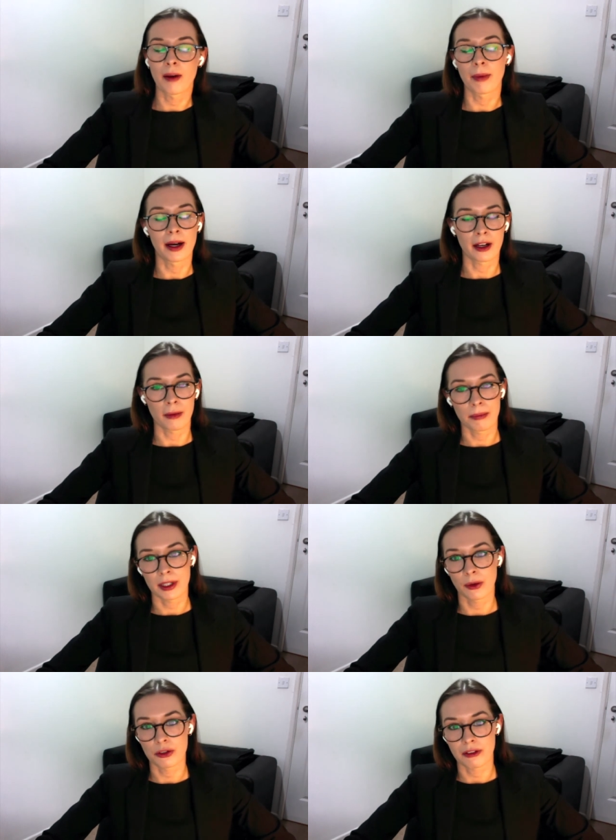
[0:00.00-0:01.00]
by a company
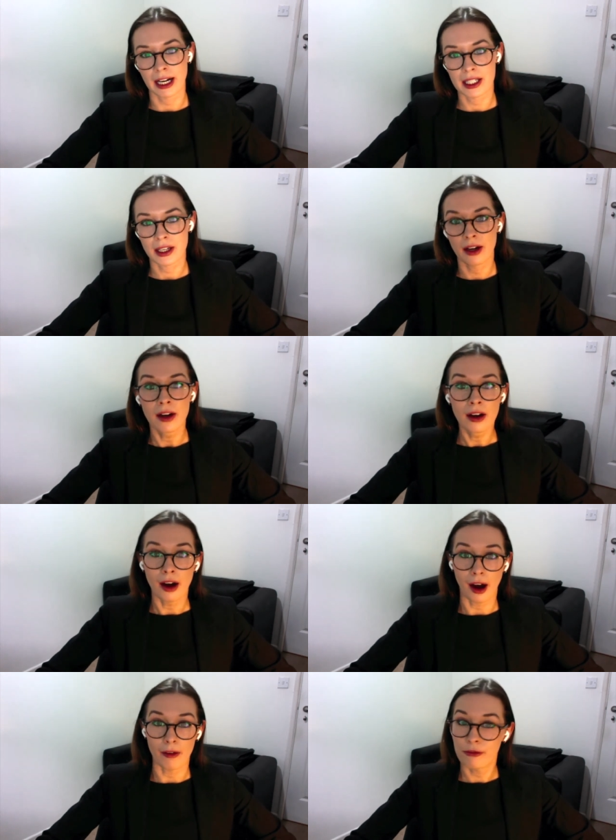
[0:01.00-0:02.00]
or director
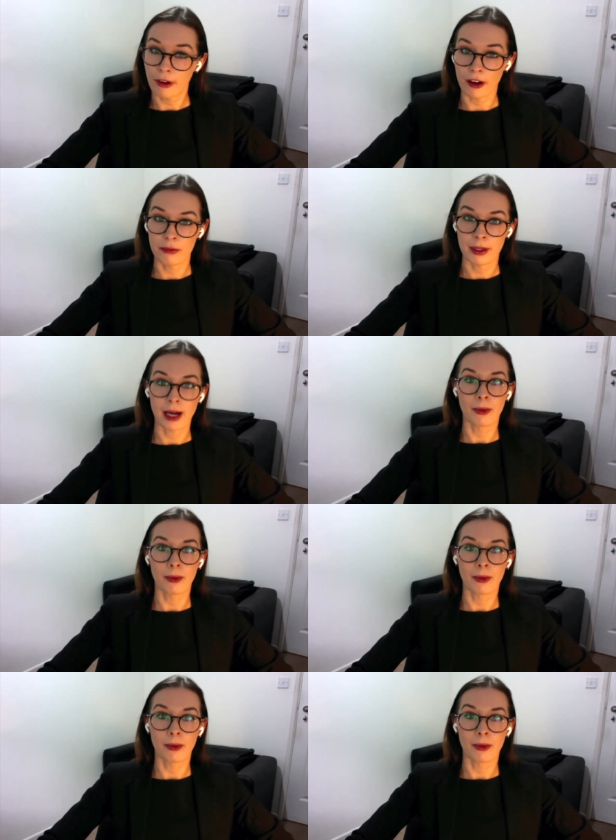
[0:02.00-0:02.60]
at 5 p.m.